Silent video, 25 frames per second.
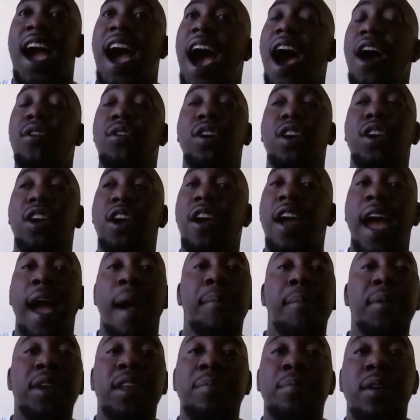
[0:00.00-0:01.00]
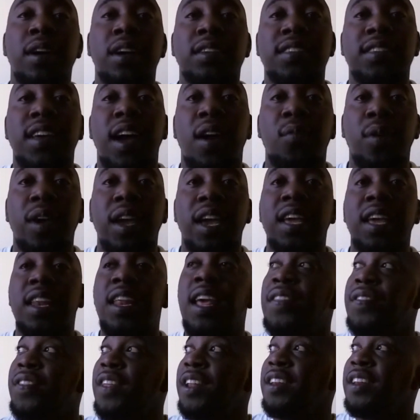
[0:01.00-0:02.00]
I don't care how many books I read.
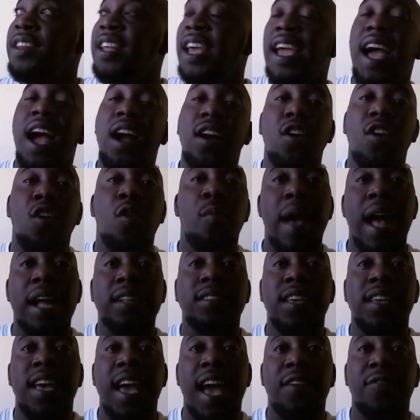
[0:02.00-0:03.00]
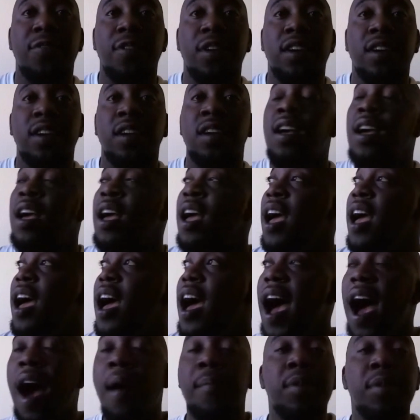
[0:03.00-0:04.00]
The day I go back to Africa,
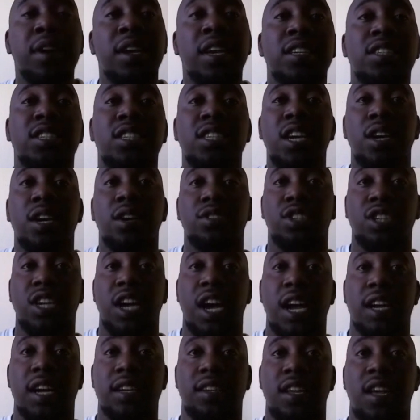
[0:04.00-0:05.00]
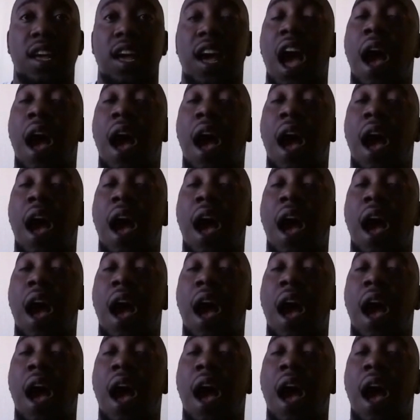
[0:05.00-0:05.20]
I'm going to get shell-shocked.